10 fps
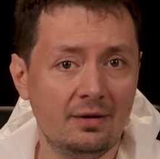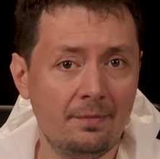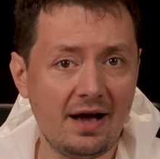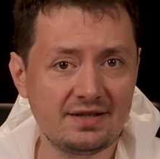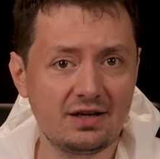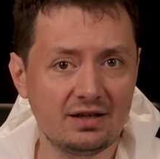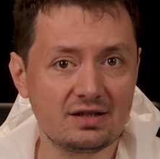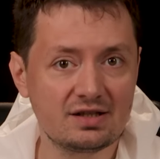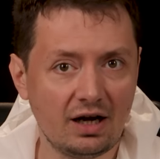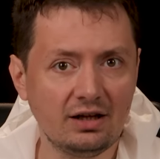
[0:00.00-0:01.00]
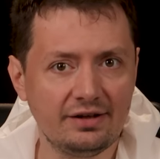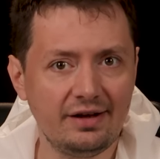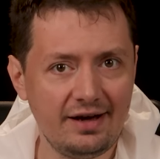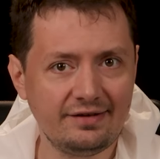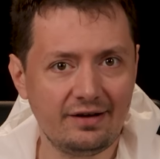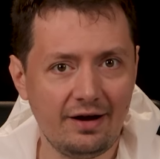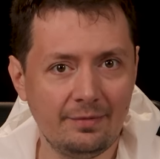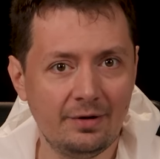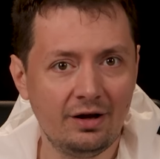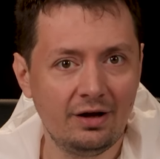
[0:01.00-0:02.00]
Man's got solid 8 game.